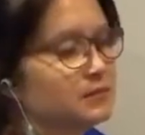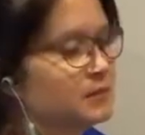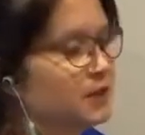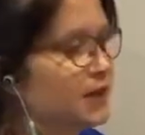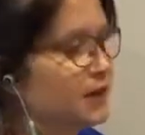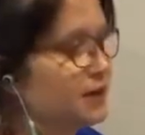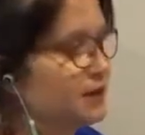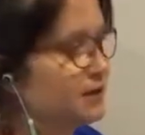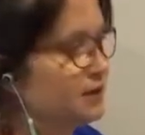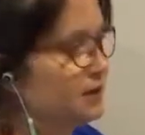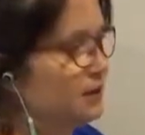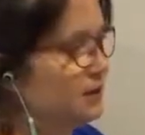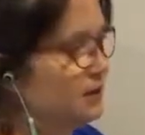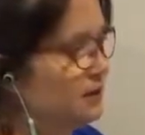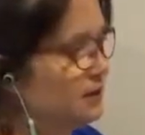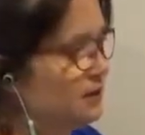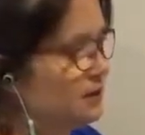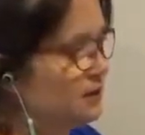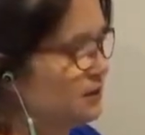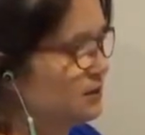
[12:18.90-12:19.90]
then you
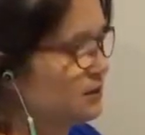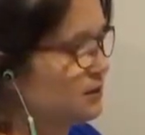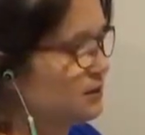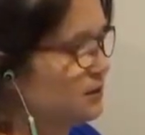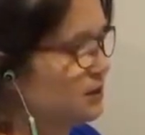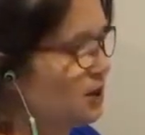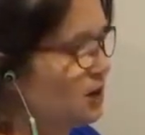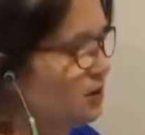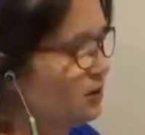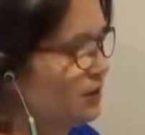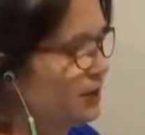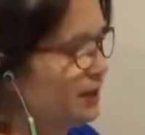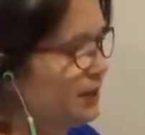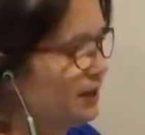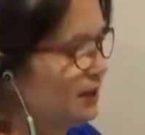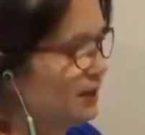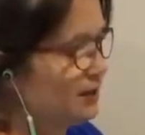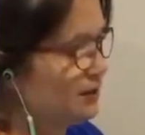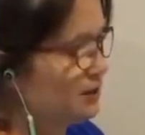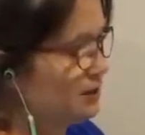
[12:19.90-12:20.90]
slowly
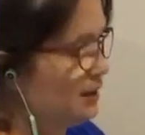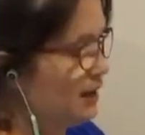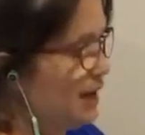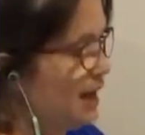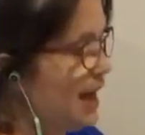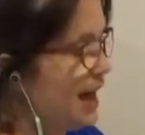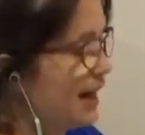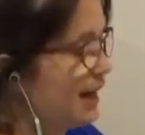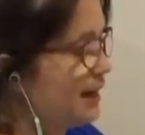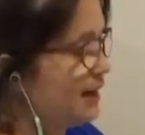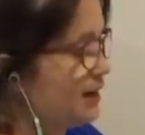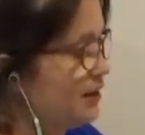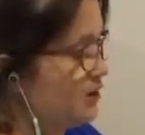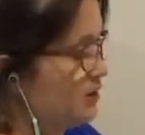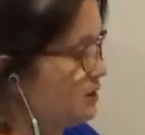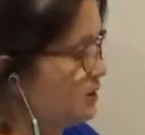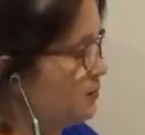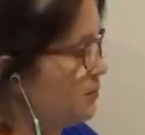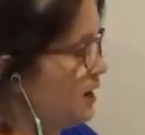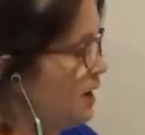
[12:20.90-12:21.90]
lengthen
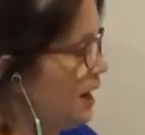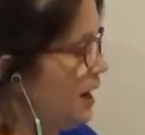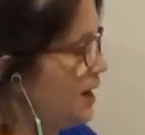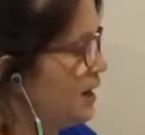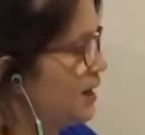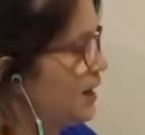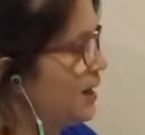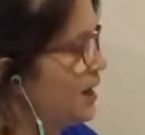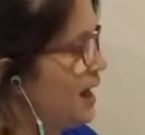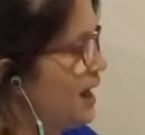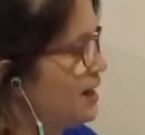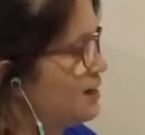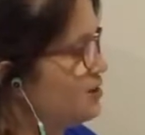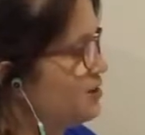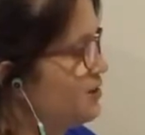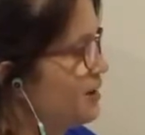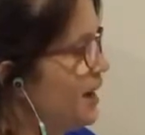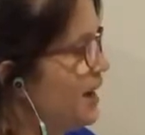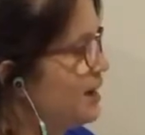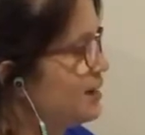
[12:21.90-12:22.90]
your spine, and as
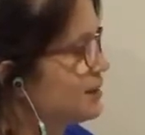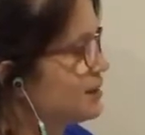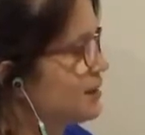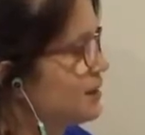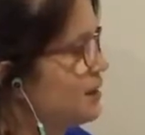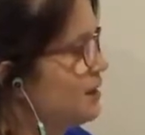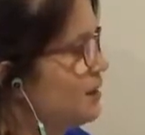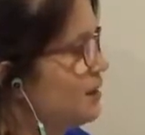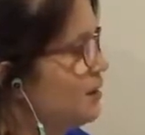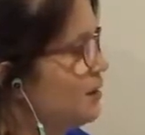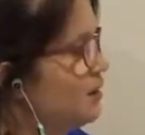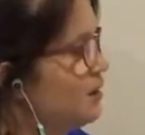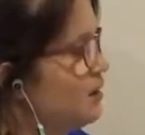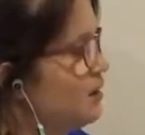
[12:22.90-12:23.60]
you exhale,